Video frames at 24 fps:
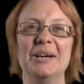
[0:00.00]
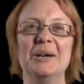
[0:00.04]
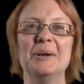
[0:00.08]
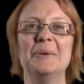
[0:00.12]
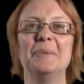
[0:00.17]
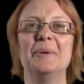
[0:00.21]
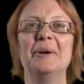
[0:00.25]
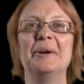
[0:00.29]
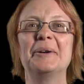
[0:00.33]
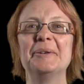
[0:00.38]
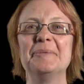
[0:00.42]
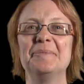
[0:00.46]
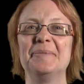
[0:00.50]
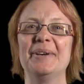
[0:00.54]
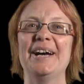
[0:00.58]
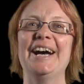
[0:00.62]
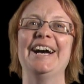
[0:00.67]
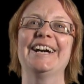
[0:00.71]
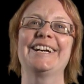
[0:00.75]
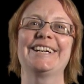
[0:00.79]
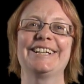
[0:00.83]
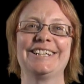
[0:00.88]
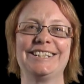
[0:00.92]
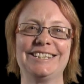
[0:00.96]
Welcome
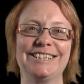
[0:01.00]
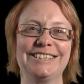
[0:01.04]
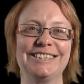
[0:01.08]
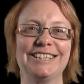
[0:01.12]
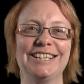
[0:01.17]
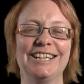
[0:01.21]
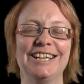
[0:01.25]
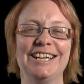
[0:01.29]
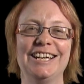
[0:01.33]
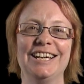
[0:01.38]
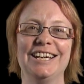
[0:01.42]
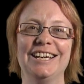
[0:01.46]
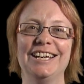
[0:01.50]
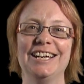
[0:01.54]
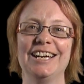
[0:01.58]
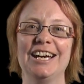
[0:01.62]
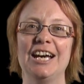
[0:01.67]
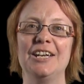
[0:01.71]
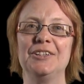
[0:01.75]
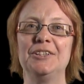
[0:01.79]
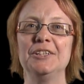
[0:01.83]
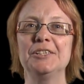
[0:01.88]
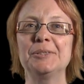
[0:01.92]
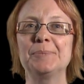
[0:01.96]
back.
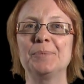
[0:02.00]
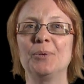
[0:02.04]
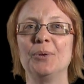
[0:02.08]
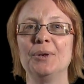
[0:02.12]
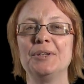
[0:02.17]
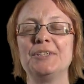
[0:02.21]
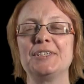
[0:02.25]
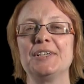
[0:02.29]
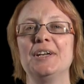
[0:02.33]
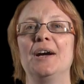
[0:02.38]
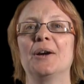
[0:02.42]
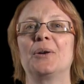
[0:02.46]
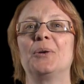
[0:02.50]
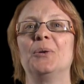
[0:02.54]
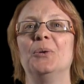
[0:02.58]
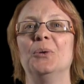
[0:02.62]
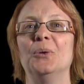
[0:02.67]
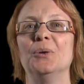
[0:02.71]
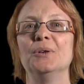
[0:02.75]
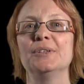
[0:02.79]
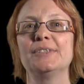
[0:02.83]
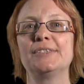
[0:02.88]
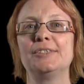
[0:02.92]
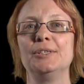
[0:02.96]
At this point in our
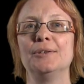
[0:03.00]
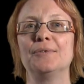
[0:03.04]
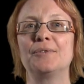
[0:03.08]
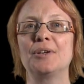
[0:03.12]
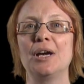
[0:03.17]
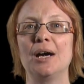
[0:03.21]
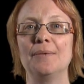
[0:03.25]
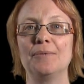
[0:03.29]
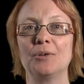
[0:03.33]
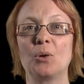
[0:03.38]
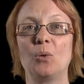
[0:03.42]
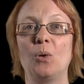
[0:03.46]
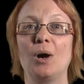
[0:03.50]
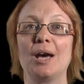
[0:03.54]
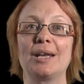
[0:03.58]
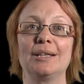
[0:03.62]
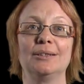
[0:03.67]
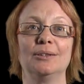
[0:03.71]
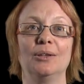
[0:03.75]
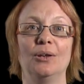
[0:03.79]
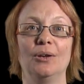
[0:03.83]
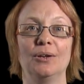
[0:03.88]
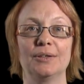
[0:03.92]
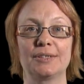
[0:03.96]
course, you've covered quite a
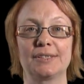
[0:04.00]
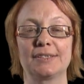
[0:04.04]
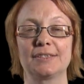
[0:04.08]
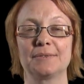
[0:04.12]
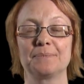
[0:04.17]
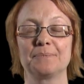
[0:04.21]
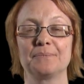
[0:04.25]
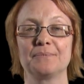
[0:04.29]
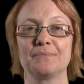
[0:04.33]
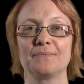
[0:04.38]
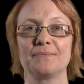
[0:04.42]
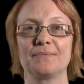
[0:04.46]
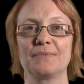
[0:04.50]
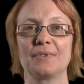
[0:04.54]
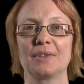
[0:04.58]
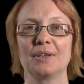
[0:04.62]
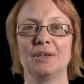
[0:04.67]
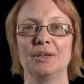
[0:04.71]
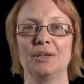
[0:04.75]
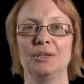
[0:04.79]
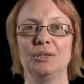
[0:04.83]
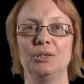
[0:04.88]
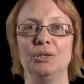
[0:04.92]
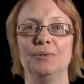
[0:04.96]
lot.
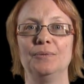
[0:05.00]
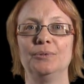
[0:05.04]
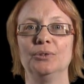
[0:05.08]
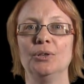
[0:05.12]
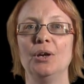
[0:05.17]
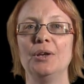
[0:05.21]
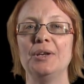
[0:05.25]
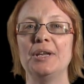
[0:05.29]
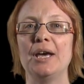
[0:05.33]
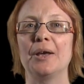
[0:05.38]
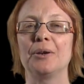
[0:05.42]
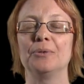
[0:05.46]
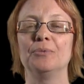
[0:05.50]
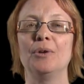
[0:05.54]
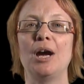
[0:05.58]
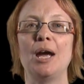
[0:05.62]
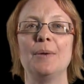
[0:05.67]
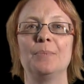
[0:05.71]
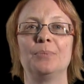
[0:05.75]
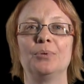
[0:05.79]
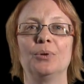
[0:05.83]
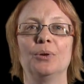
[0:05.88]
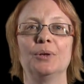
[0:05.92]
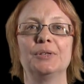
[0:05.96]
You've learnt how to
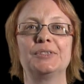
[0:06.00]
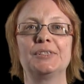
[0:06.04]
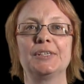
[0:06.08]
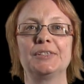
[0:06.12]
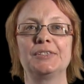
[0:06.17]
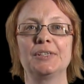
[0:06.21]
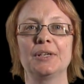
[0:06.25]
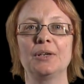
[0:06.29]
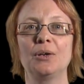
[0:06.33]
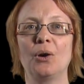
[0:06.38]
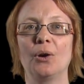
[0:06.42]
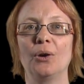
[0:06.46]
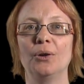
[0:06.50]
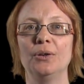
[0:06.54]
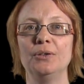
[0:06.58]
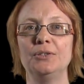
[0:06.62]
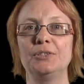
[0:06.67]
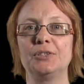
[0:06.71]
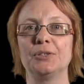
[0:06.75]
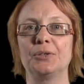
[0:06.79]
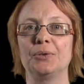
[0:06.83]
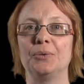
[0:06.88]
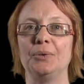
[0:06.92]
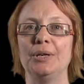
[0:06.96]
write processing code
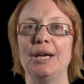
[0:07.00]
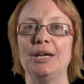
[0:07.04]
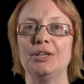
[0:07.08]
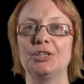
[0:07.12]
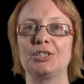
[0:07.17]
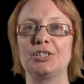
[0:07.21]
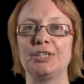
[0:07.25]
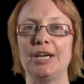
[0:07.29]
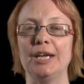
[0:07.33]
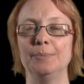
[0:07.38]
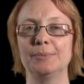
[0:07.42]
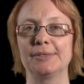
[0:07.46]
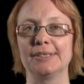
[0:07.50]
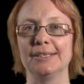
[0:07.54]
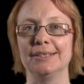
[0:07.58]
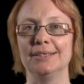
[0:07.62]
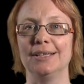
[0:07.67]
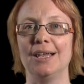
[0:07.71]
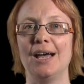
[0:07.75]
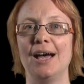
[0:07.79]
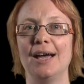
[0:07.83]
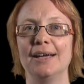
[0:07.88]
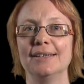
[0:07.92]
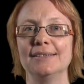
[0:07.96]
to create shapes and
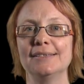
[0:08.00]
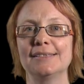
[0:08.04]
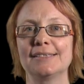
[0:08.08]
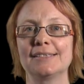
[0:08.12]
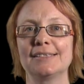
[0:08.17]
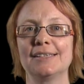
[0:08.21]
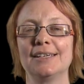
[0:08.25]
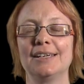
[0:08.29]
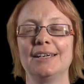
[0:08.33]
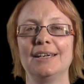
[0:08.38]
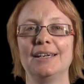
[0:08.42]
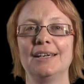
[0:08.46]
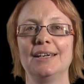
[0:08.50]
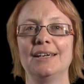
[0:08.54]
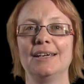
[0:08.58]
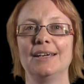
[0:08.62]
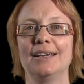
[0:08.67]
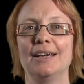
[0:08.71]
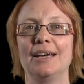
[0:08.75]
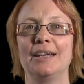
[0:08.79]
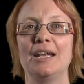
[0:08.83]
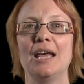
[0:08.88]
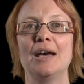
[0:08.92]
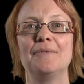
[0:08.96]
lines,
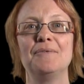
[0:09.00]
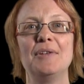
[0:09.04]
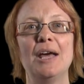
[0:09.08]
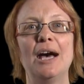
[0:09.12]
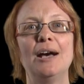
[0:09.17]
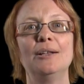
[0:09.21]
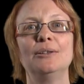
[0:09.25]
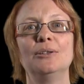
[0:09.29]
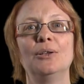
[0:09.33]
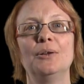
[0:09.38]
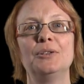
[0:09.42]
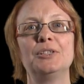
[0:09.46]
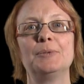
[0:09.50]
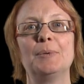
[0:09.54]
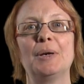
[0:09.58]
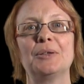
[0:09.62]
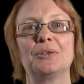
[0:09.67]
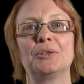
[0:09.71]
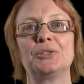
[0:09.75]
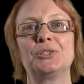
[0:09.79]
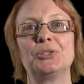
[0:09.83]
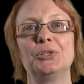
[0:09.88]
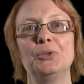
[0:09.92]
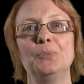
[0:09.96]
and have now learnt about
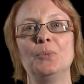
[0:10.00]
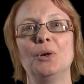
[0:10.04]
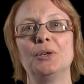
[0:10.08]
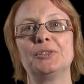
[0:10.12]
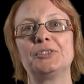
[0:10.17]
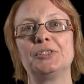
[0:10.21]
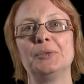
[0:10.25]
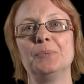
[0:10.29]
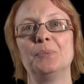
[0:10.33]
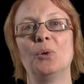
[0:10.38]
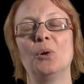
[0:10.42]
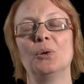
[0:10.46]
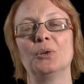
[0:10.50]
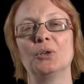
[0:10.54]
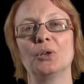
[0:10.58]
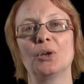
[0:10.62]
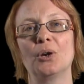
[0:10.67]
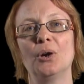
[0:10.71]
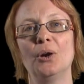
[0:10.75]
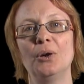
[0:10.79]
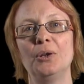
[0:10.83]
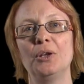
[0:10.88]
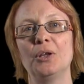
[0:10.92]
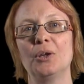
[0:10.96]
the two most important
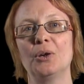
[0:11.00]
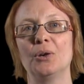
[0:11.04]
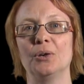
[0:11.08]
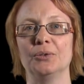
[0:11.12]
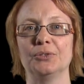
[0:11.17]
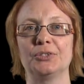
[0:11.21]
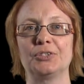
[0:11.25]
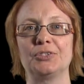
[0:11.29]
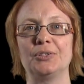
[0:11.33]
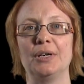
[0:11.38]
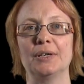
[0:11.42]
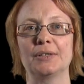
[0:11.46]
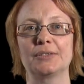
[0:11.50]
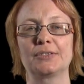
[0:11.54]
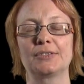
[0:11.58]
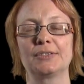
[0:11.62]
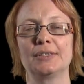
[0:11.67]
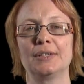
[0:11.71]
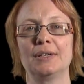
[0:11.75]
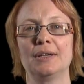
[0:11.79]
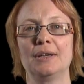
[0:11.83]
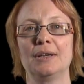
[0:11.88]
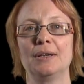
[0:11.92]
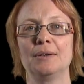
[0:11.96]
coding constructs
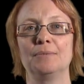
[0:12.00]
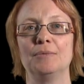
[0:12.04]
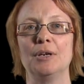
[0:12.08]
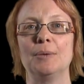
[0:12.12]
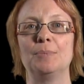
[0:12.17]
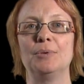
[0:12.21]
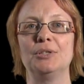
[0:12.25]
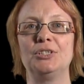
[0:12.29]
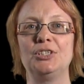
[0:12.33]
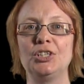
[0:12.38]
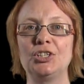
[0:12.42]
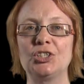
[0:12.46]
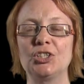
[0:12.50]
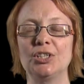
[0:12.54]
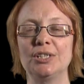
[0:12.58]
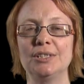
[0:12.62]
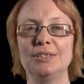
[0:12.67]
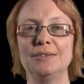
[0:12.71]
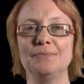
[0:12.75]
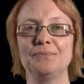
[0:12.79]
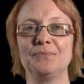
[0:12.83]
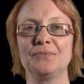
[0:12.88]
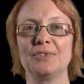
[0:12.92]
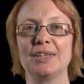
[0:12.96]

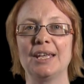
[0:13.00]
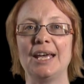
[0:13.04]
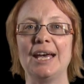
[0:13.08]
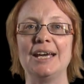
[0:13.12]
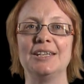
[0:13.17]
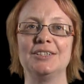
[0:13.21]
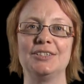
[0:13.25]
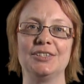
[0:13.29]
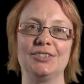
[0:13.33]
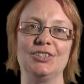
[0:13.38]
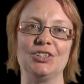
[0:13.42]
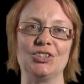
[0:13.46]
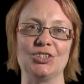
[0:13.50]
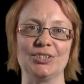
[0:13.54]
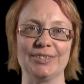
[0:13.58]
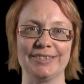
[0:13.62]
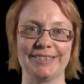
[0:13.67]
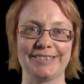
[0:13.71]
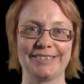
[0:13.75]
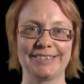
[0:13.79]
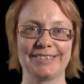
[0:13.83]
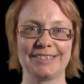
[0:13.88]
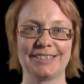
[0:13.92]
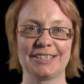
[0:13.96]
repetition and
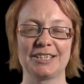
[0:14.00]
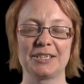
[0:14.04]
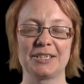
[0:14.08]
decisions.